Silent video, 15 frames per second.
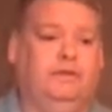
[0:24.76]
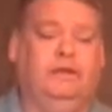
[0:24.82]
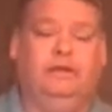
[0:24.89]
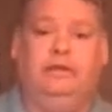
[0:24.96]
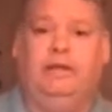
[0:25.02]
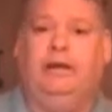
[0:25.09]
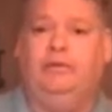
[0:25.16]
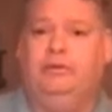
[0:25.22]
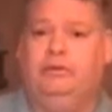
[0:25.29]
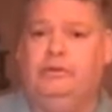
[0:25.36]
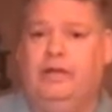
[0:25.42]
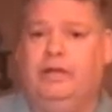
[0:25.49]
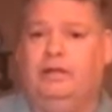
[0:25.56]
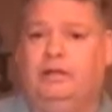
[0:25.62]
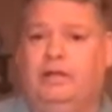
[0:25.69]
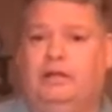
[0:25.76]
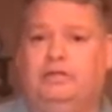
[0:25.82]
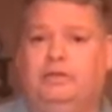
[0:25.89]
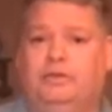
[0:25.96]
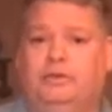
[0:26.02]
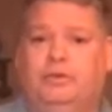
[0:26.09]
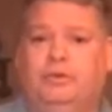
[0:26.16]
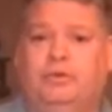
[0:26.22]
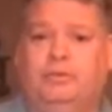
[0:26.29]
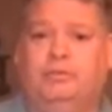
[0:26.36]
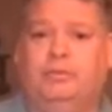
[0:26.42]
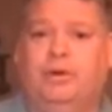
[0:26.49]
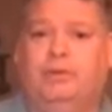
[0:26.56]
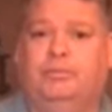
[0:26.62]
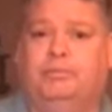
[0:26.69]
and that had a lot to do with
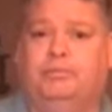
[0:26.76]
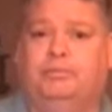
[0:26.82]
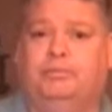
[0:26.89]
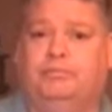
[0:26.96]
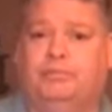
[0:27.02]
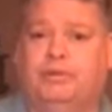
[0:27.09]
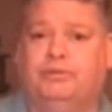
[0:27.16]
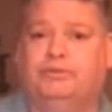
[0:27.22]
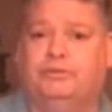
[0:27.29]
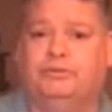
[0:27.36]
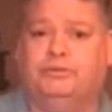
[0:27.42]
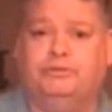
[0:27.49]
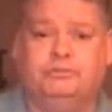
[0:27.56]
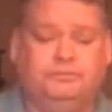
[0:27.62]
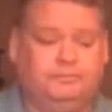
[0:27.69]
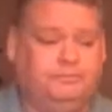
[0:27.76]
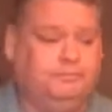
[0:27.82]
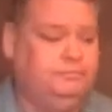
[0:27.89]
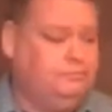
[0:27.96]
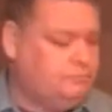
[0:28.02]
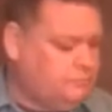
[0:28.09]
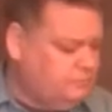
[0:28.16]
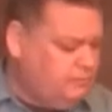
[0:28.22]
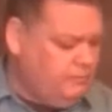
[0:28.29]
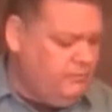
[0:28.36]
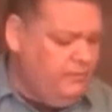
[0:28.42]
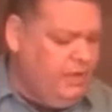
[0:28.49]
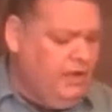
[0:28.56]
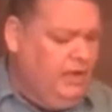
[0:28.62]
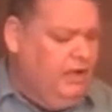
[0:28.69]
my purchase.
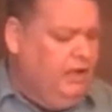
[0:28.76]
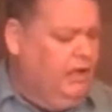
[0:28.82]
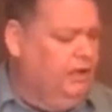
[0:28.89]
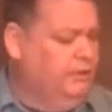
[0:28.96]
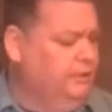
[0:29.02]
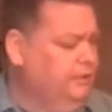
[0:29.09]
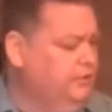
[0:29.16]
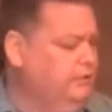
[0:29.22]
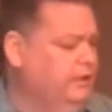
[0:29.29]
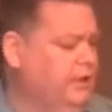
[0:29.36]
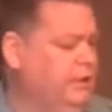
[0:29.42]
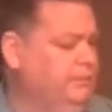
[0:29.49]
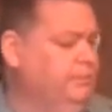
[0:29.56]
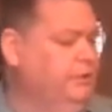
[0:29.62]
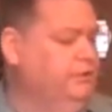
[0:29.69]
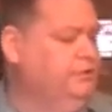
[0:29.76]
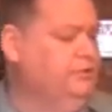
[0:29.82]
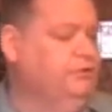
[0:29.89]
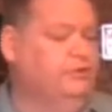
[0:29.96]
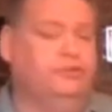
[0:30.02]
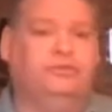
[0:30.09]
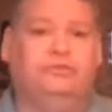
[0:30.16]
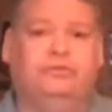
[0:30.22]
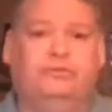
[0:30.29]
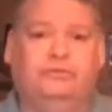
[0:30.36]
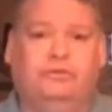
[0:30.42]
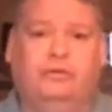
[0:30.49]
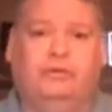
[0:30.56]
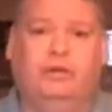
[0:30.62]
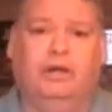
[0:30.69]
The reason I purchased this
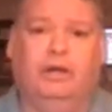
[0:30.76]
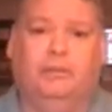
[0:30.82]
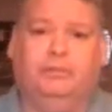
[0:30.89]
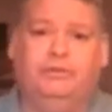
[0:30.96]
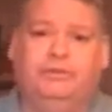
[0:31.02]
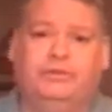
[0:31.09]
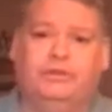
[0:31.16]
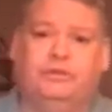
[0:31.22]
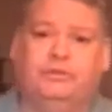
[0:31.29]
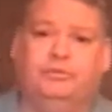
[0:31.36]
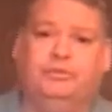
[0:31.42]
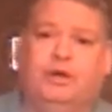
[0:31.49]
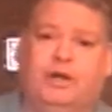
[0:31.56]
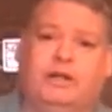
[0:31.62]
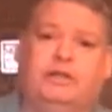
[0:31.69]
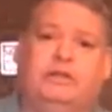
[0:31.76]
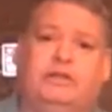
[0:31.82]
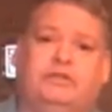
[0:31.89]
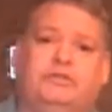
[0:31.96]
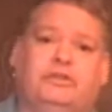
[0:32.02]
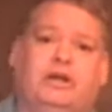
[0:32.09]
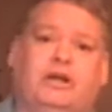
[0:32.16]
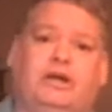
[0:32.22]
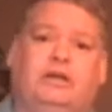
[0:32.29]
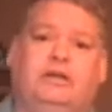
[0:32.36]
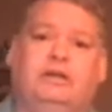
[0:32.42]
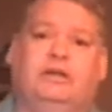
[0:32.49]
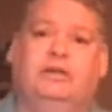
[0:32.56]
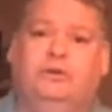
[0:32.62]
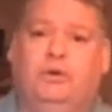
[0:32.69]
particular product is, well,
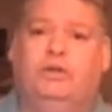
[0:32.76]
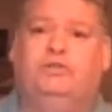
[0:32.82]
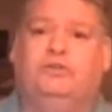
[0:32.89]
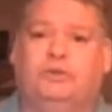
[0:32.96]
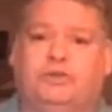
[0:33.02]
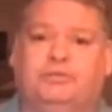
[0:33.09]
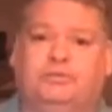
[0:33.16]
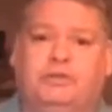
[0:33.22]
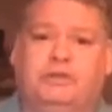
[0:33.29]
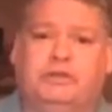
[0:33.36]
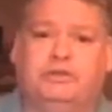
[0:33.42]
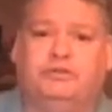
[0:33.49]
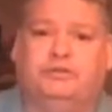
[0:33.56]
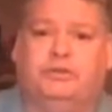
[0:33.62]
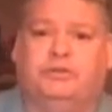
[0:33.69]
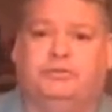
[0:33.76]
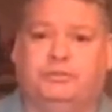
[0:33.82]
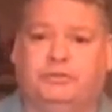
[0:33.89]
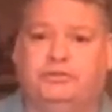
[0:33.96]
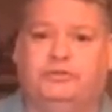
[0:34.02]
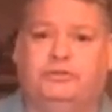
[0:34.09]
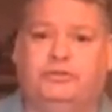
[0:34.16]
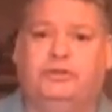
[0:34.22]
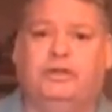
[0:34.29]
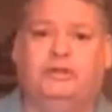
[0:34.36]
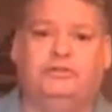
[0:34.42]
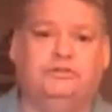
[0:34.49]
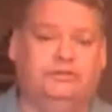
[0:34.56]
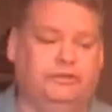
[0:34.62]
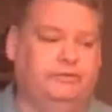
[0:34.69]
it's Christmas. It is Christmas
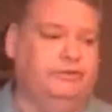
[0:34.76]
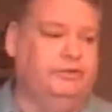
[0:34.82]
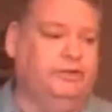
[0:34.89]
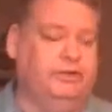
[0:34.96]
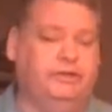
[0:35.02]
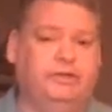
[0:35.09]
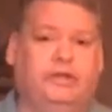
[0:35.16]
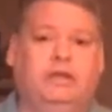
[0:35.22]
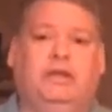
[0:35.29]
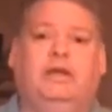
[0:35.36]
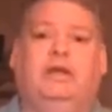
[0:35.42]
2017.